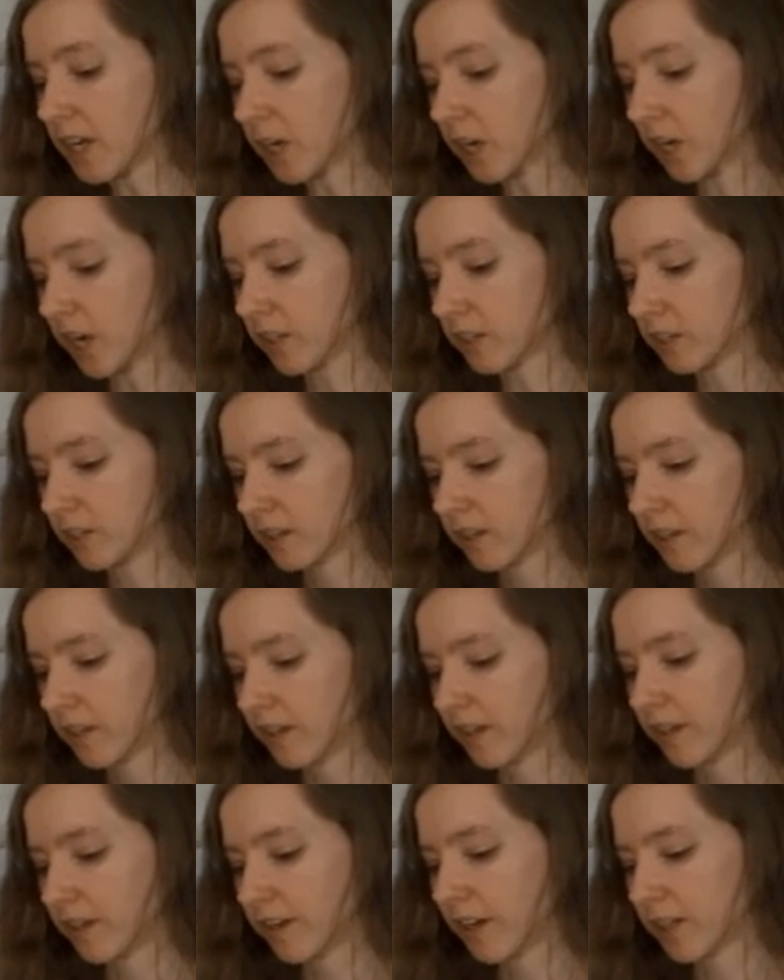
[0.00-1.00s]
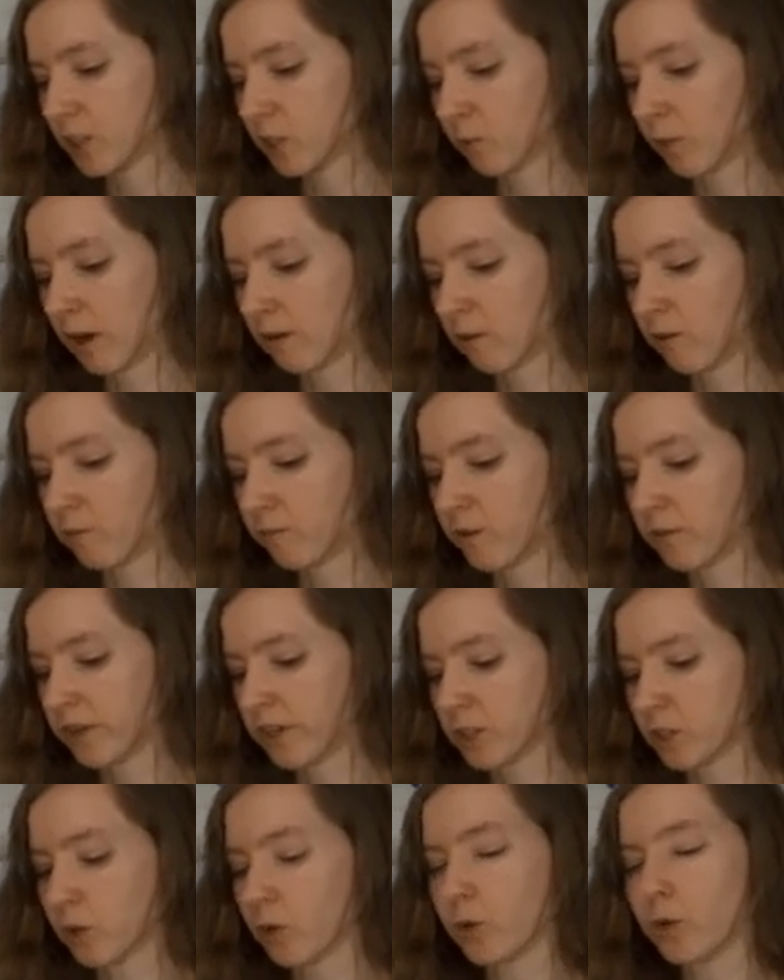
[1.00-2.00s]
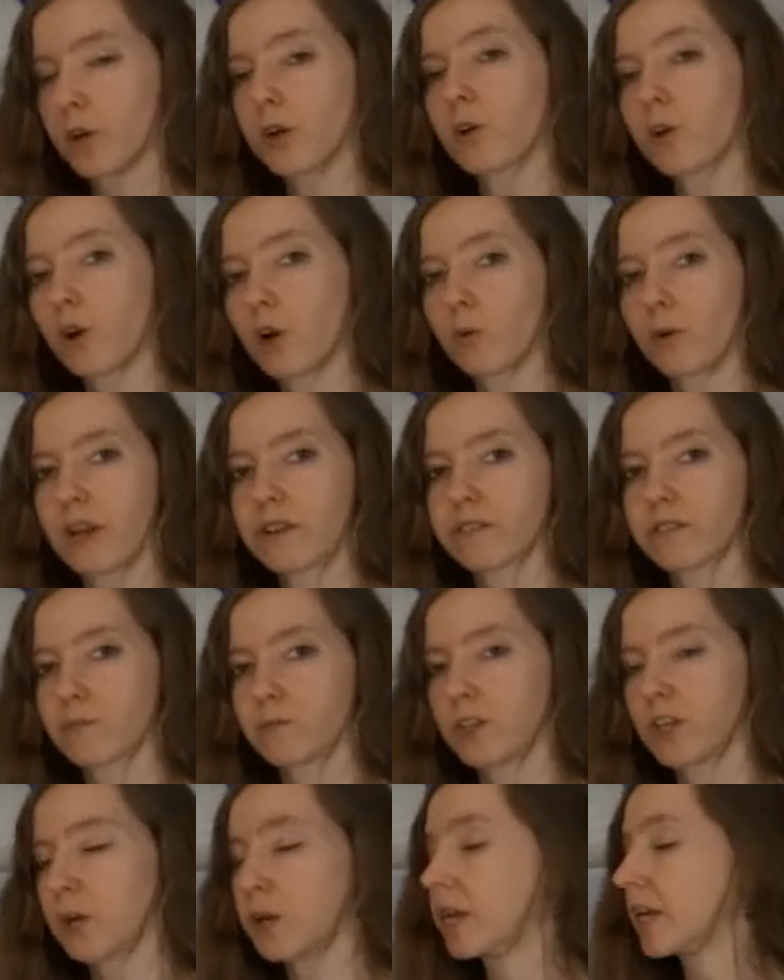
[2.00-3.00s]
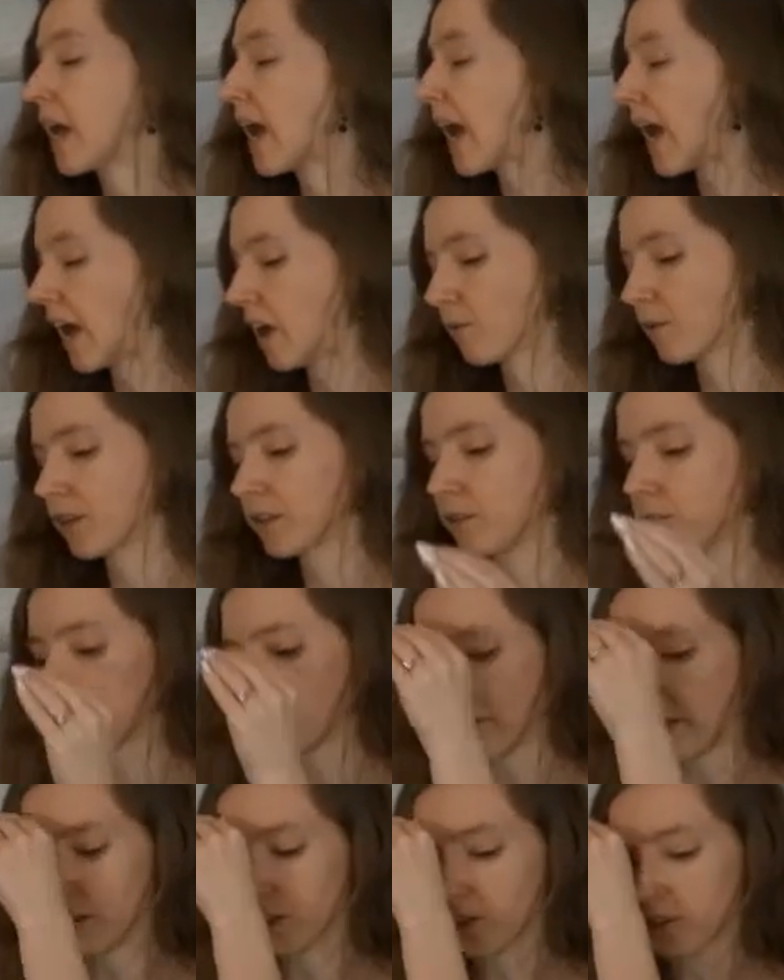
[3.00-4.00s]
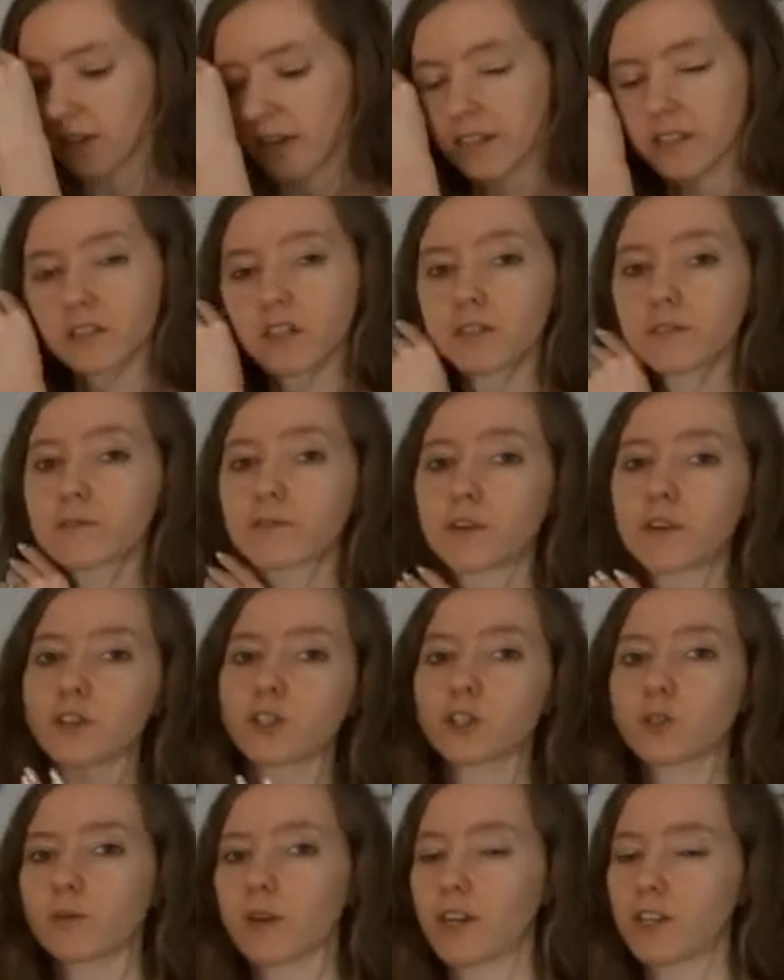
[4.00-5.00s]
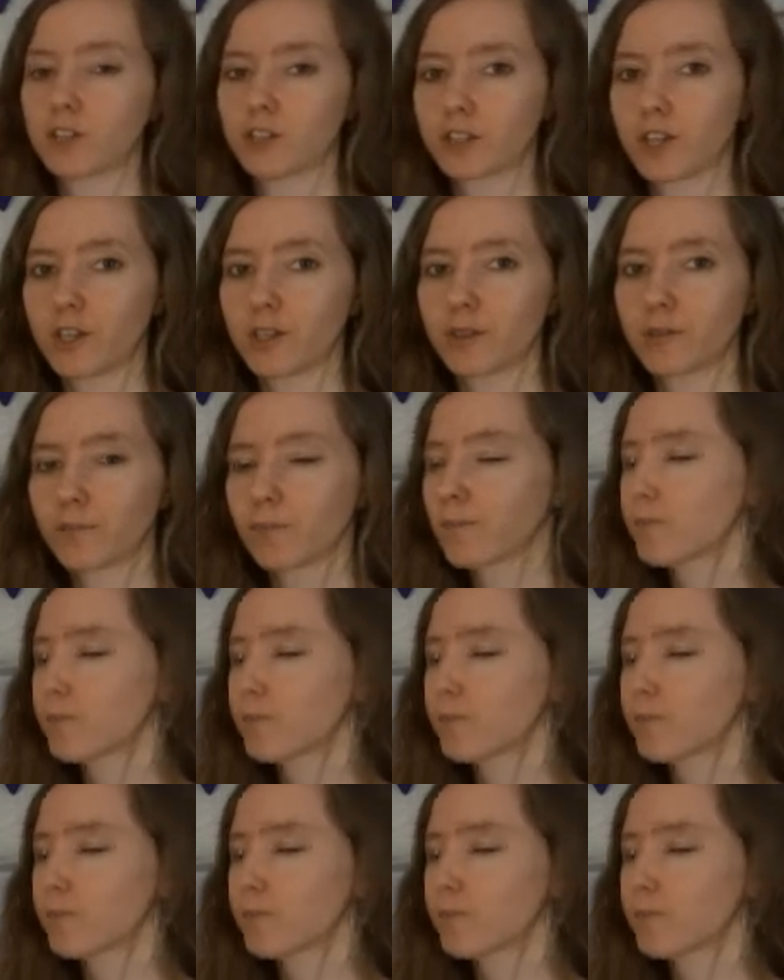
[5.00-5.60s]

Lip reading: hertz, is the werewolf moving toward or away from you, and how can you tell? So that's our first question.